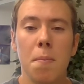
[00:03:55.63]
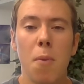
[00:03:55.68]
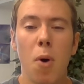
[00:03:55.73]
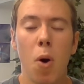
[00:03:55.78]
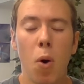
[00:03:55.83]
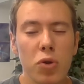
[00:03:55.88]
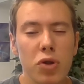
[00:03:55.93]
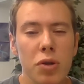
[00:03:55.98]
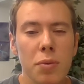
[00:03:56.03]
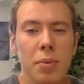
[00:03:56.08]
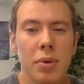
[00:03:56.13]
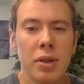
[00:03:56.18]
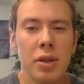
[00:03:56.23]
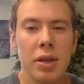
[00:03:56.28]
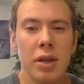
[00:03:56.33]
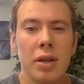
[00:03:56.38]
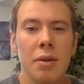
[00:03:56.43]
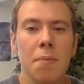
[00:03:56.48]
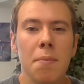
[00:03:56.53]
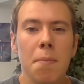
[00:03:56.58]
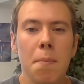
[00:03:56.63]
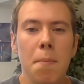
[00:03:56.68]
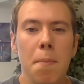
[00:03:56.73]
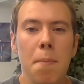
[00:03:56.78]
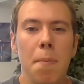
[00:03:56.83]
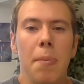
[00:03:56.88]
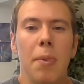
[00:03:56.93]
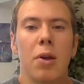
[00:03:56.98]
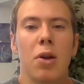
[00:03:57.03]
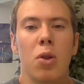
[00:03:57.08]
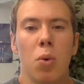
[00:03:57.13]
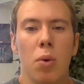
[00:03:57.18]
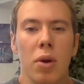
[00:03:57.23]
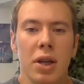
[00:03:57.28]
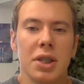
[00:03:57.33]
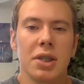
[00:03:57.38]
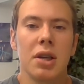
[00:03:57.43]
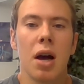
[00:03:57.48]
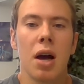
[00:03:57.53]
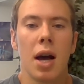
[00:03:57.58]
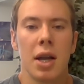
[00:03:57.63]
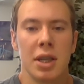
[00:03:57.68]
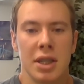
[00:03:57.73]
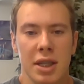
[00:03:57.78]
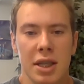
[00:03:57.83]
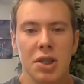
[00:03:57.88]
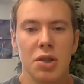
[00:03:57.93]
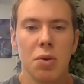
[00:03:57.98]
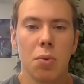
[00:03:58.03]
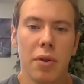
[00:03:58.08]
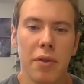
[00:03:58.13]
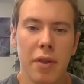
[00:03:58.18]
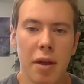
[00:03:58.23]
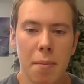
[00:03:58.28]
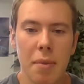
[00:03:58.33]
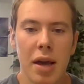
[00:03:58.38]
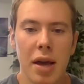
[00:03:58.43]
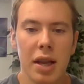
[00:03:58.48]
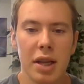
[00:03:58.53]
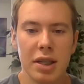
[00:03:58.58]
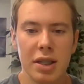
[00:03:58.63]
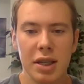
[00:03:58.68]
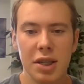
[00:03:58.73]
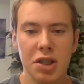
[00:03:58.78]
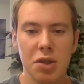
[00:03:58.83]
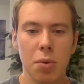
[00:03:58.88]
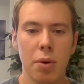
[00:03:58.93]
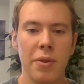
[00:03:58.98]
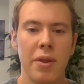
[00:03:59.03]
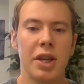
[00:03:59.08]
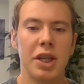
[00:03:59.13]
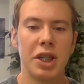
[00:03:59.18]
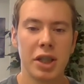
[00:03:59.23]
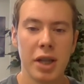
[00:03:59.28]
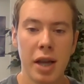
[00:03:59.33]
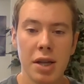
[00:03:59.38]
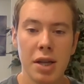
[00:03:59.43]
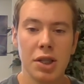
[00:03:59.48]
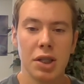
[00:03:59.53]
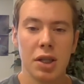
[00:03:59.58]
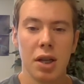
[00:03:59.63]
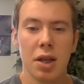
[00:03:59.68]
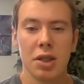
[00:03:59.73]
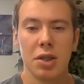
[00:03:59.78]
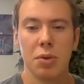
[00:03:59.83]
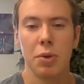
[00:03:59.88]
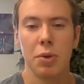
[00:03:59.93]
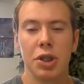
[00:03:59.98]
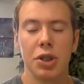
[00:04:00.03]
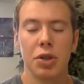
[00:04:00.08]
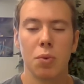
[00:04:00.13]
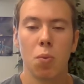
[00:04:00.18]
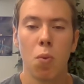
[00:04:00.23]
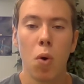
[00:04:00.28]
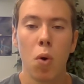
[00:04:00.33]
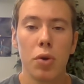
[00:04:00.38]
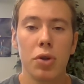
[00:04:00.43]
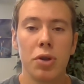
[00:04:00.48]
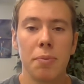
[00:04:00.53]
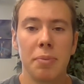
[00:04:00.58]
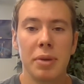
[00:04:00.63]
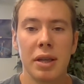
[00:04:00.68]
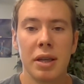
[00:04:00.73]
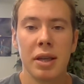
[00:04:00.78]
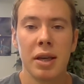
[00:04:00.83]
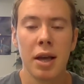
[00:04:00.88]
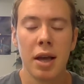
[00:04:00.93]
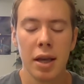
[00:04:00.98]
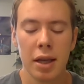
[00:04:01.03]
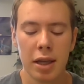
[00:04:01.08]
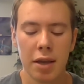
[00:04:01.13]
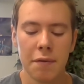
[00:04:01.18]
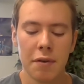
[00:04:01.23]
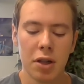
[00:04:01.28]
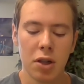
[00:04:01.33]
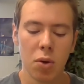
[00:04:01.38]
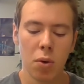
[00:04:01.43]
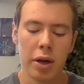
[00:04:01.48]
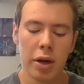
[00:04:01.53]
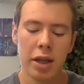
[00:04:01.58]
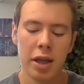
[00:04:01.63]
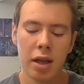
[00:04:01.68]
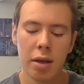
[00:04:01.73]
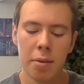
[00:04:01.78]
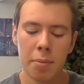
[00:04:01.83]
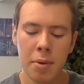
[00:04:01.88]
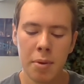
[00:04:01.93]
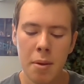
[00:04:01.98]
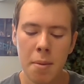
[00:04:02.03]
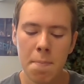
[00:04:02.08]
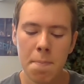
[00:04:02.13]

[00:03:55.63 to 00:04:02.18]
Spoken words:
ultimately the glory is God's. He's the one that made us. He's the one that changed us. should want to be giving glory to him.